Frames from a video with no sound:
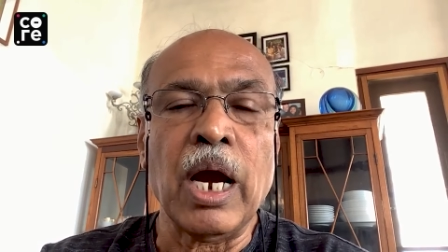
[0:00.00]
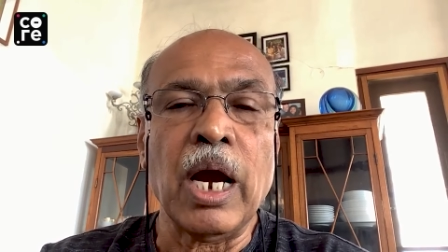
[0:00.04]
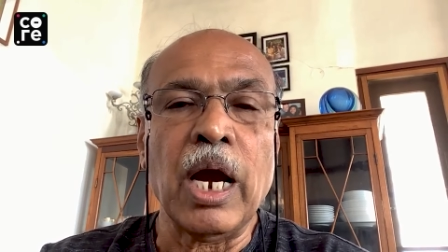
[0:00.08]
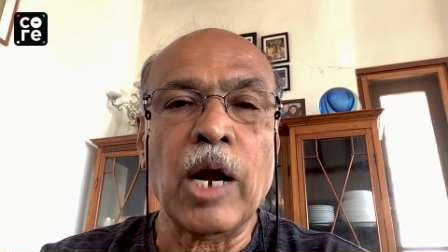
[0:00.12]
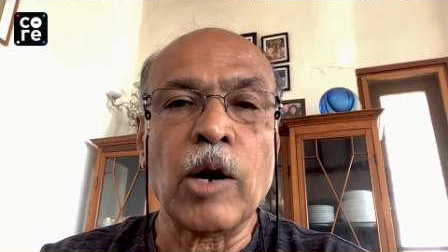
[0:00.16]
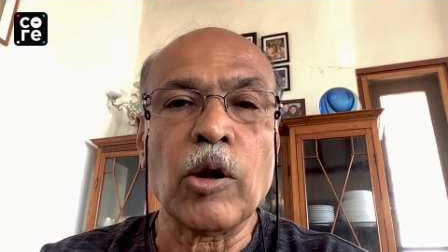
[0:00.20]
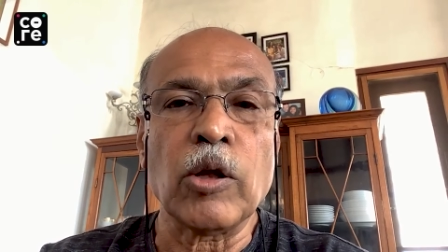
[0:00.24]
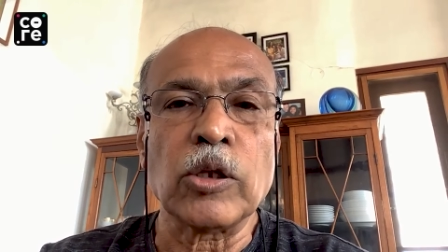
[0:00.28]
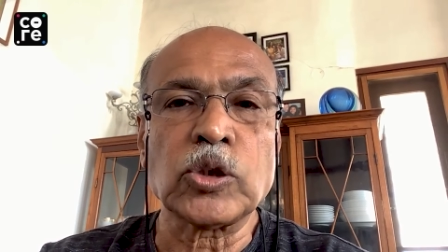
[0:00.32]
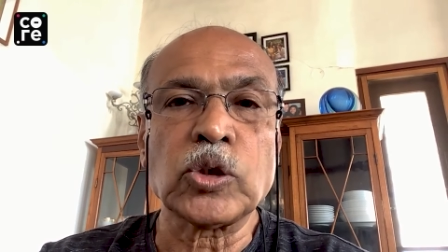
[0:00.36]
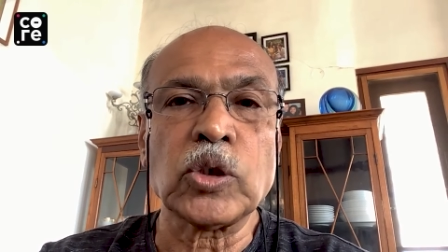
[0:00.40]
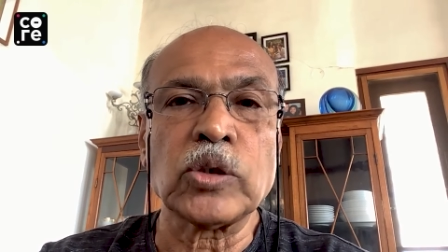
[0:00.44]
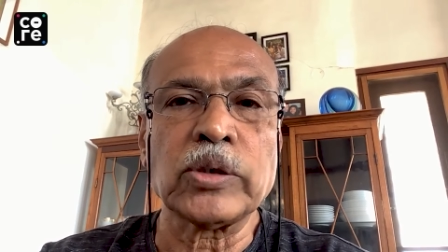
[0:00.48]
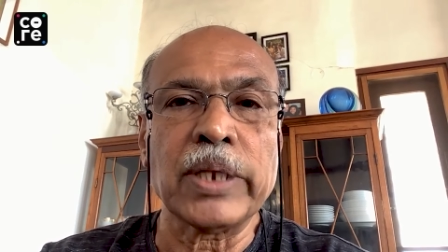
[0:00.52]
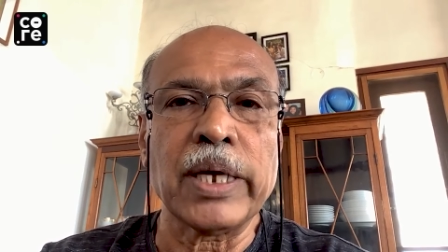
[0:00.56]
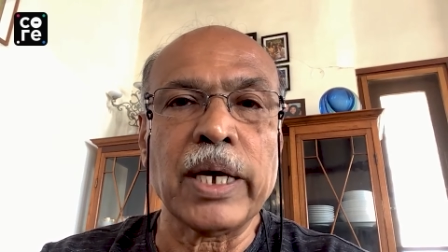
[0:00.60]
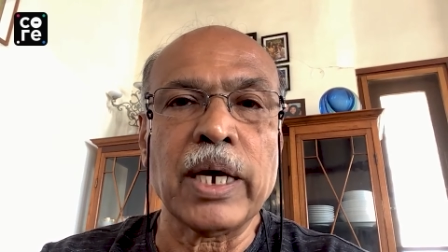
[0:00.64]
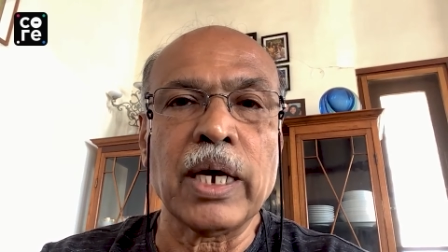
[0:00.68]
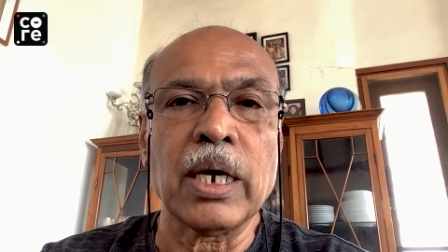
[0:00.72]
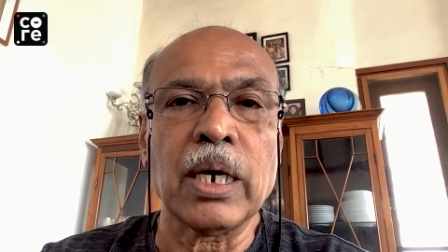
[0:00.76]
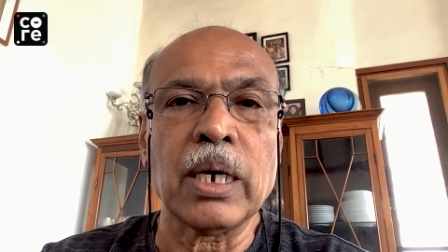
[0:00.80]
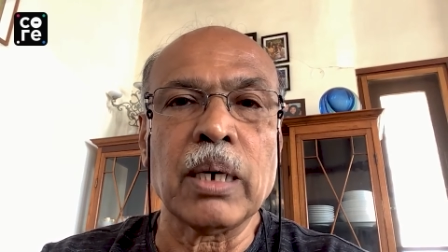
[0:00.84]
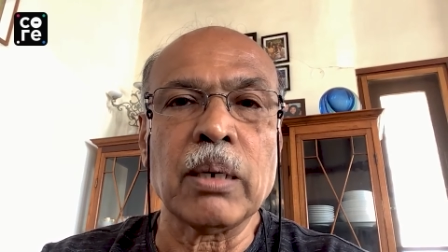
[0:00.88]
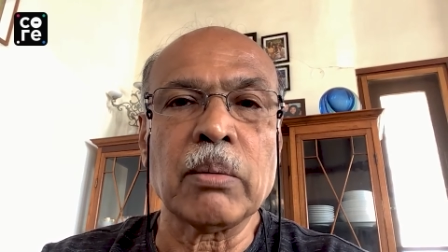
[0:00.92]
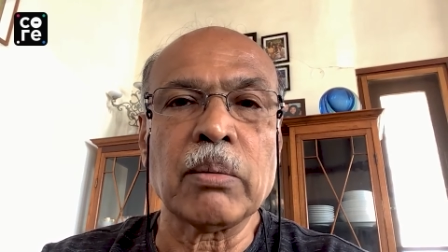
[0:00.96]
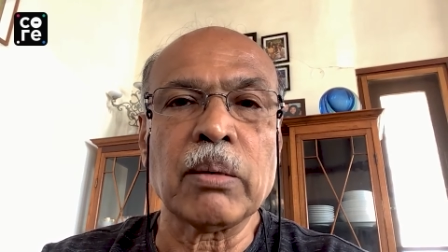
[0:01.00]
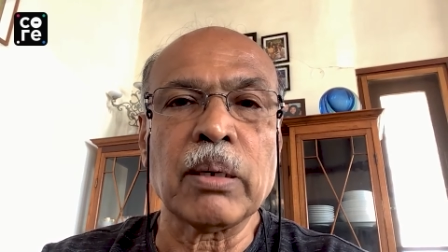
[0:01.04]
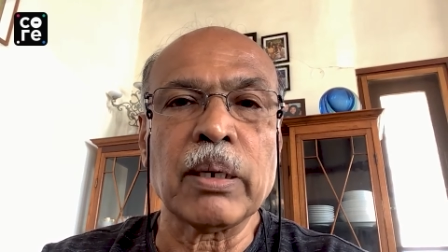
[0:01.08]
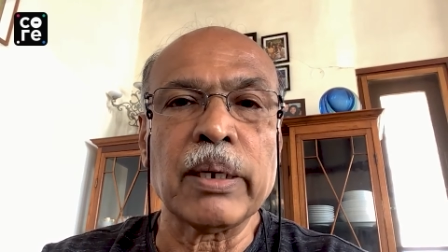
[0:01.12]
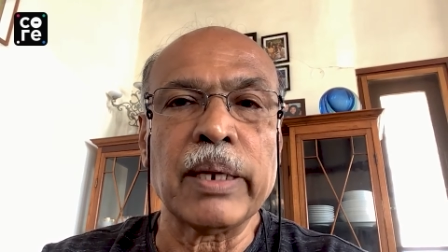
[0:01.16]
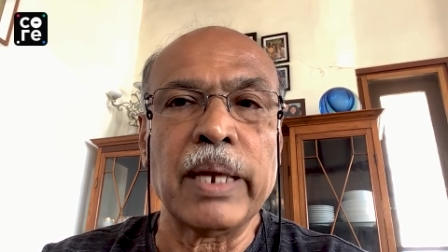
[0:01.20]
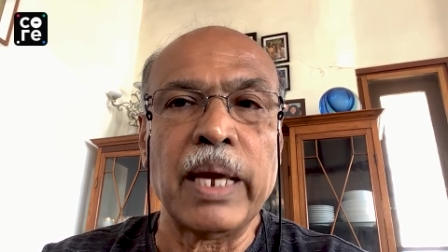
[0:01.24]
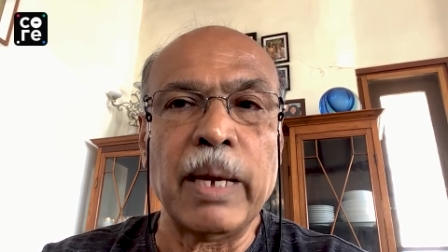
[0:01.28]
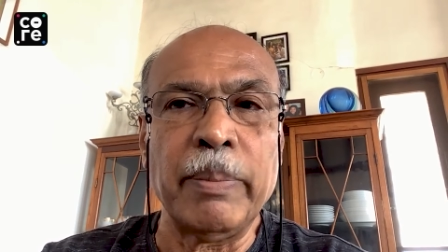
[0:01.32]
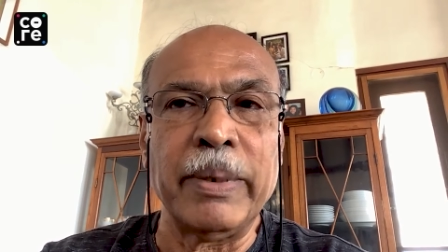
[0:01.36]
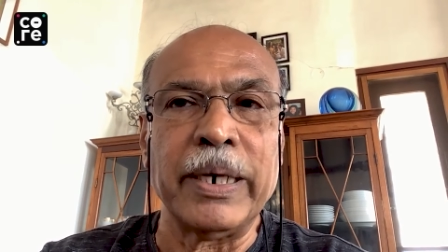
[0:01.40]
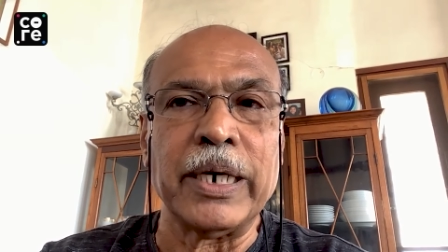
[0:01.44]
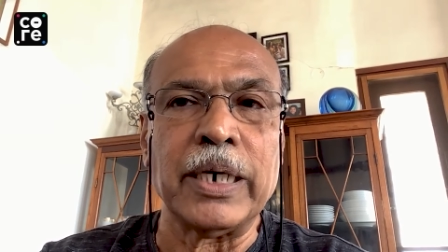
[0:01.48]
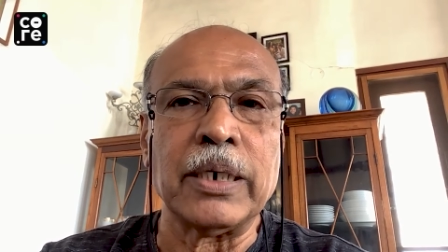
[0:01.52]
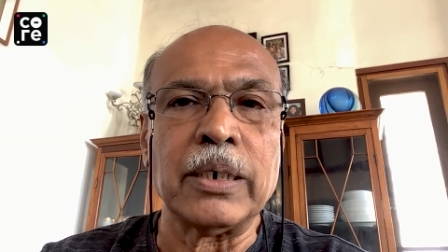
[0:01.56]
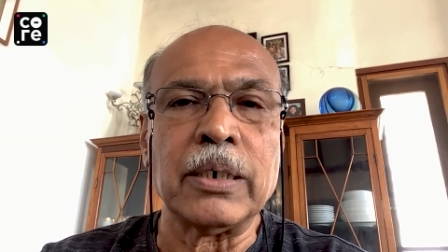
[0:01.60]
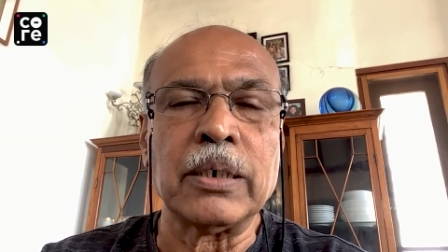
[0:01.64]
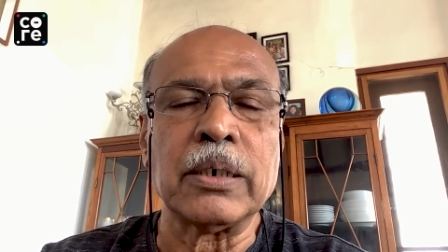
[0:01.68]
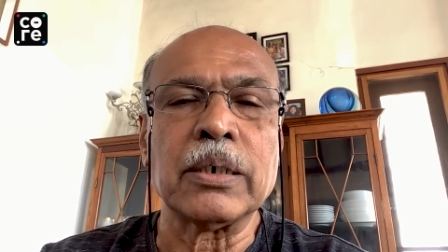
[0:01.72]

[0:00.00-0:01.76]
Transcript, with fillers: and also the uh, labor.